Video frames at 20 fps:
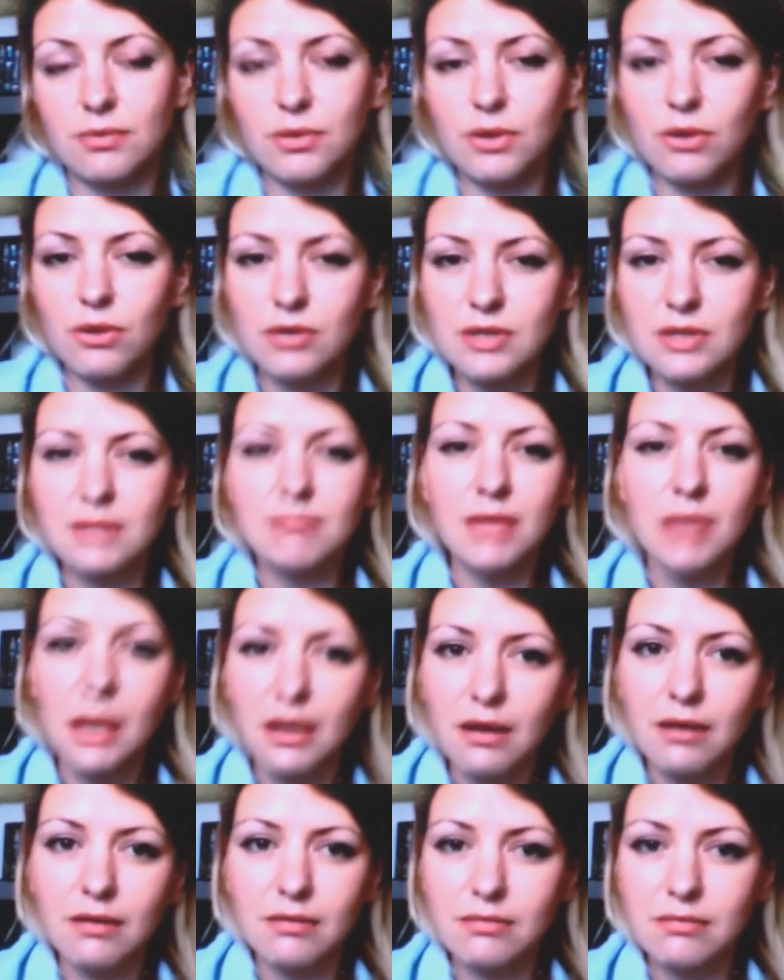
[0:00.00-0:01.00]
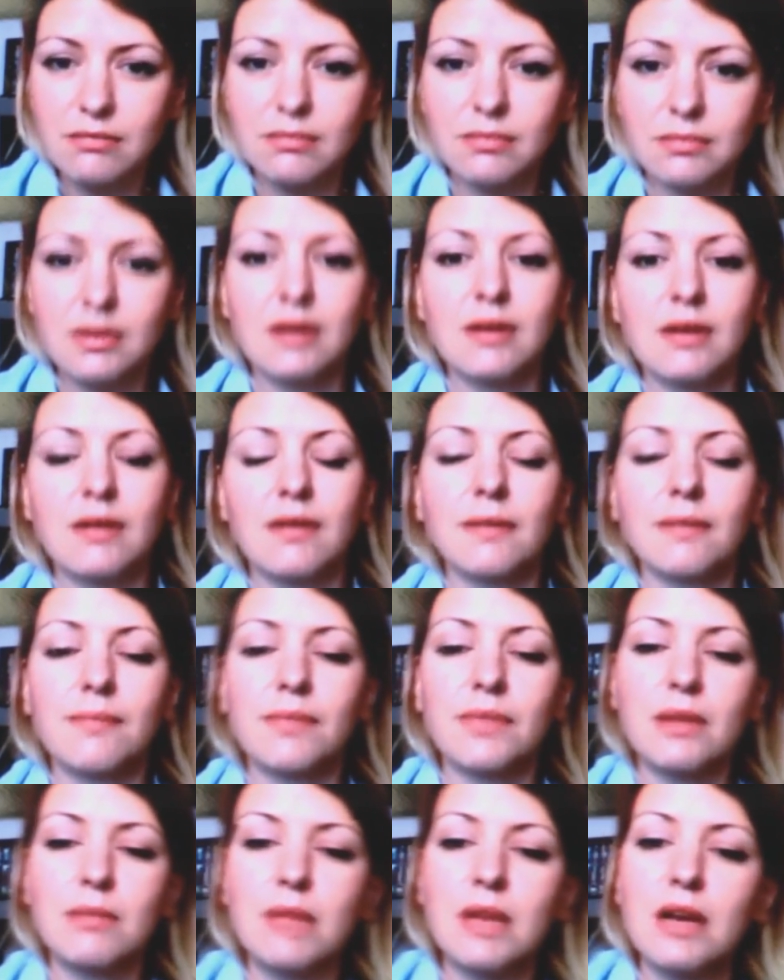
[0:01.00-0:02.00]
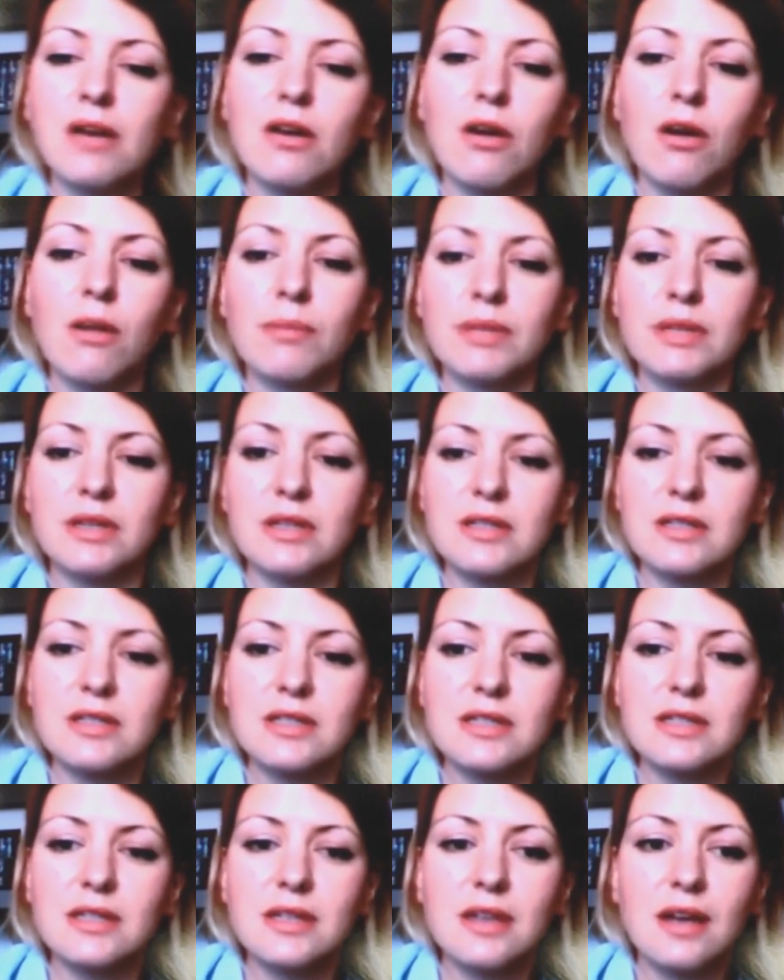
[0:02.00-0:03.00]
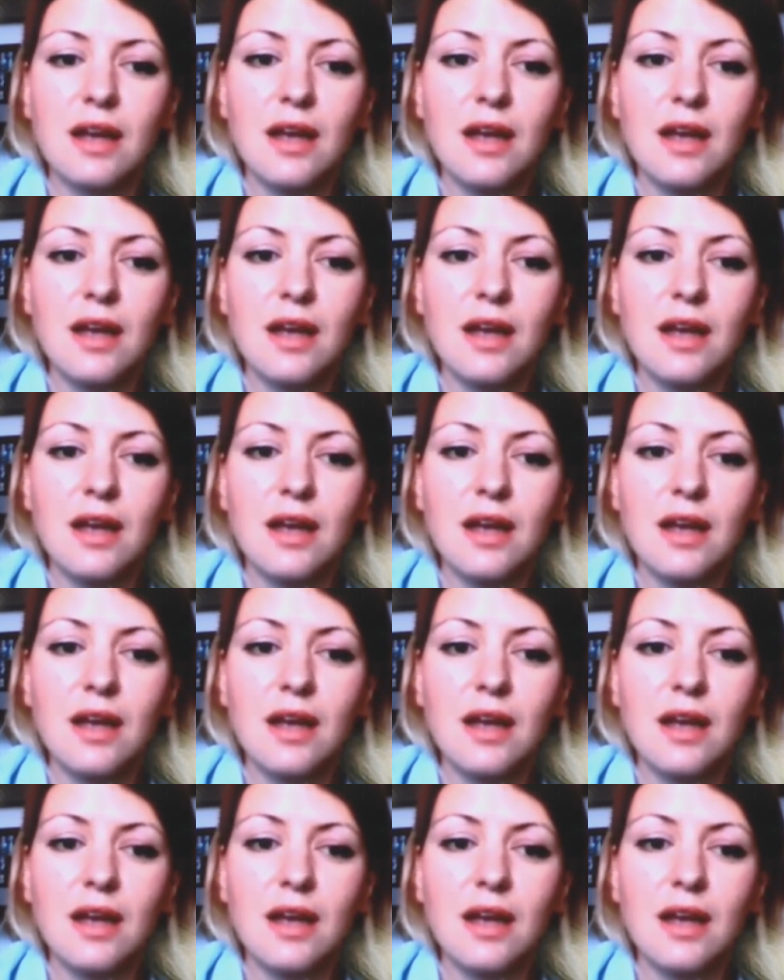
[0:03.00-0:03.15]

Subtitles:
We call this MIL competencies.